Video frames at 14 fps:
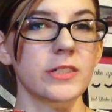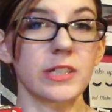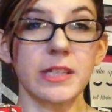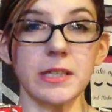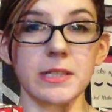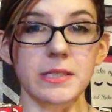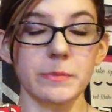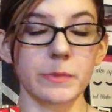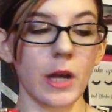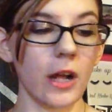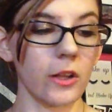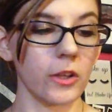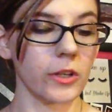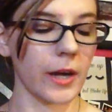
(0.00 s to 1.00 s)
to get some
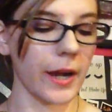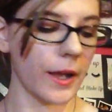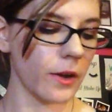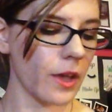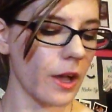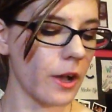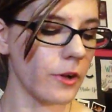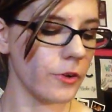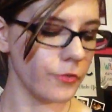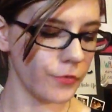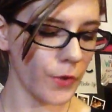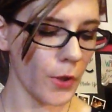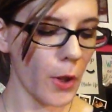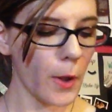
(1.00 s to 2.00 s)
color out
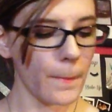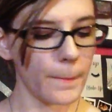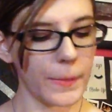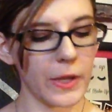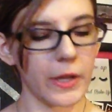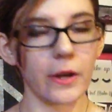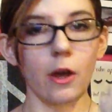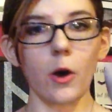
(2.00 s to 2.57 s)
of. But